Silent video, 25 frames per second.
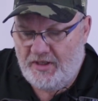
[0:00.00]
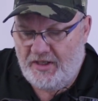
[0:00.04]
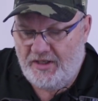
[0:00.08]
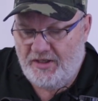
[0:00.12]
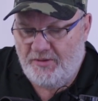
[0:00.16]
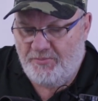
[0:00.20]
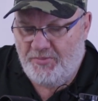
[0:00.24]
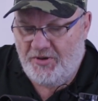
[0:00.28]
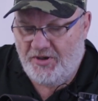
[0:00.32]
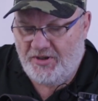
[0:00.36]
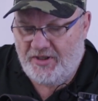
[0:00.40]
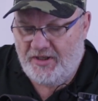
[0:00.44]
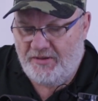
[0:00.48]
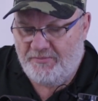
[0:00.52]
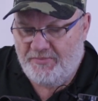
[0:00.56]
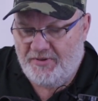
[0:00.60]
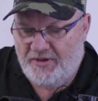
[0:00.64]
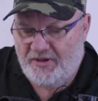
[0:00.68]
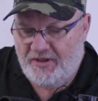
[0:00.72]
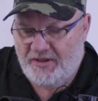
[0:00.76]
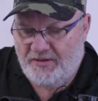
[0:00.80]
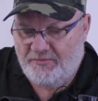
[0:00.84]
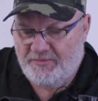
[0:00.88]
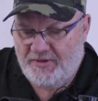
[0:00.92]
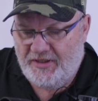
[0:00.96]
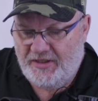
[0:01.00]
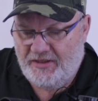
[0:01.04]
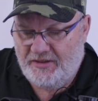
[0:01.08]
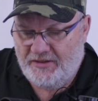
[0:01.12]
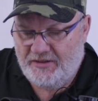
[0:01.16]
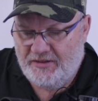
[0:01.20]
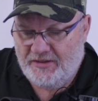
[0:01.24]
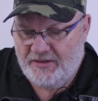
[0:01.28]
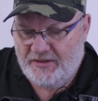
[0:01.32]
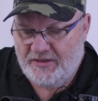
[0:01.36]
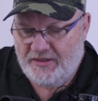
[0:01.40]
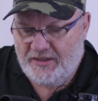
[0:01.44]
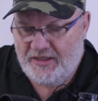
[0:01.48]
In the pocket behind me,
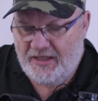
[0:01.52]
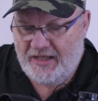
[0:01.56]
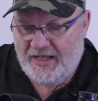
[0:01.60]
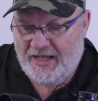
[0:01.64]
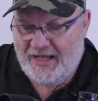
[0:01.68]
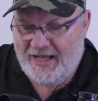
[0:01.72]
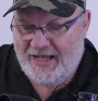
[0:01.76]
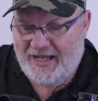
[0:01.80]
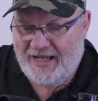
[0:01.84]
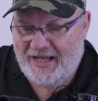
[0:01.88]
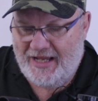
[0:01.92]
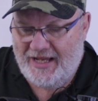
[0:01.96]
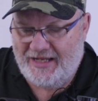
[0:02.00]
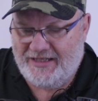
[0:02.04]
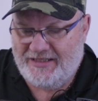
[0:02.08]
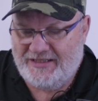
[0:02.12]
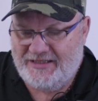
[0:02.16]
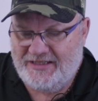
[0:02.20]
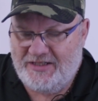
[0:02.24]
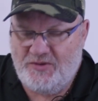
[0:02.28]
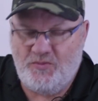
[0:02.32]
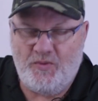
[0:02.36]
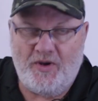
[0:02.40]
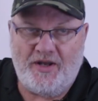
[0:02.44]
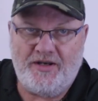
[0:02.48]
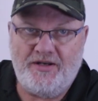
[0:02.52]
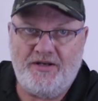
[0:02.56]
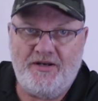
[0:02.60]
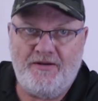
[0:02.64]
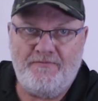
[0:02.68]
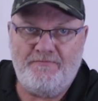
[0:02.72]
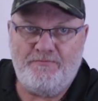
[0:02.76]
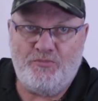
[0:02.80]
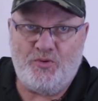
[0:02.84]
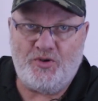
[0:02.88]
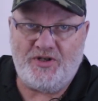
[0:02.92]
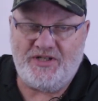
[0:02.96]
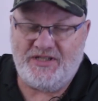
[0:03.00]

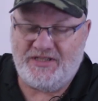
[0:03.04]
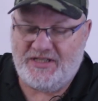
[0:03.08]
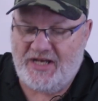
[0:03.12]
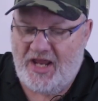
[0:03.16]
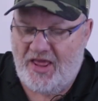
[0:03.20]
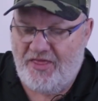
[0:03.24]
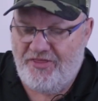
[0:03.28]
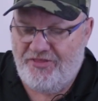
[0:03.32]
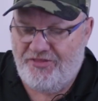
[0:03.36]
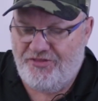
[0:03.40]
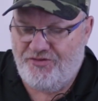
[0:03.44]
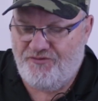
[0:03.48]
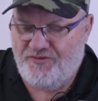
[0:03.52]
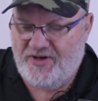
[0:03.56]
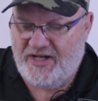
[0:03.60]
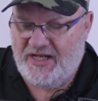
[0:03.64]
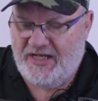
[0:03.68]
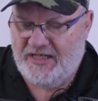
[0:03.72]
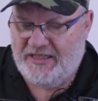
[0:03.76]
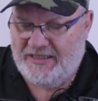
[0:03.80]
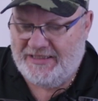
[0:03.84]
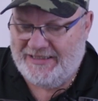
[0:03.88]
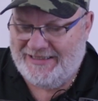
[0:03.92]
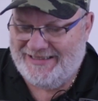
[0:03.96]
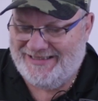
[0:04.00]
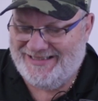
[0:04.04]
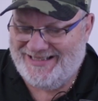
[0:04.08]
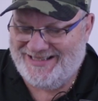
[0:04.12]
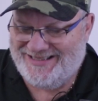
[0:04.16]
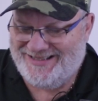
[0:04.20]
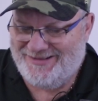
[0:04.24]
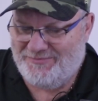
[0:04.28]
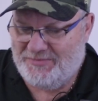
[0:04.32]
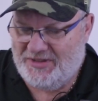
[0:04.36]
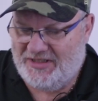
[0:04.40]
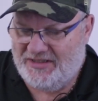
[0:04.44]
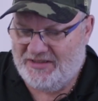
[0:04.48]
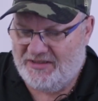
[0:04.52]
81.3
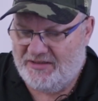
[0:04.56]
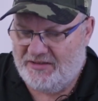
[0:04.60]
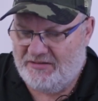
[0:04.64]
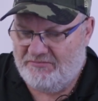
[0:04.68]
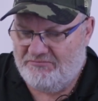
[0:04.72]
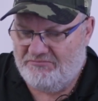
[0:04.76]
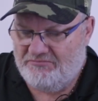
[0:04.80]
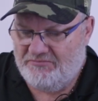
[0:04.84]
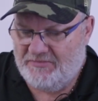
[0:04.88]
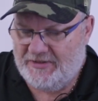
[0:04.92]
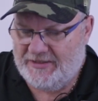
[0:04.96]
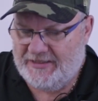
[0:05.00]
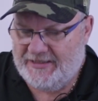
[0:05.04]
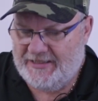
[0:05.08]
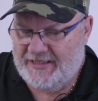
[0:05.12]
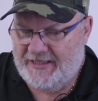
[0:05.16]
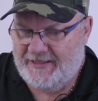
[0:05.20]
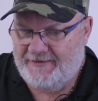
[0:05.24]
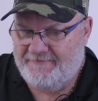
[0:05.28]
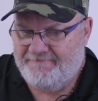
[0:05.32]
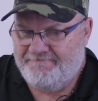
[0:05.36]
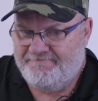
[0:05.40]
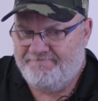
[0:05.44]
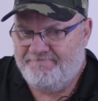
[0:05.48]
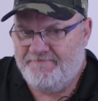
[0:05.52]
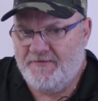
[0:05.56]
decibels. Okay?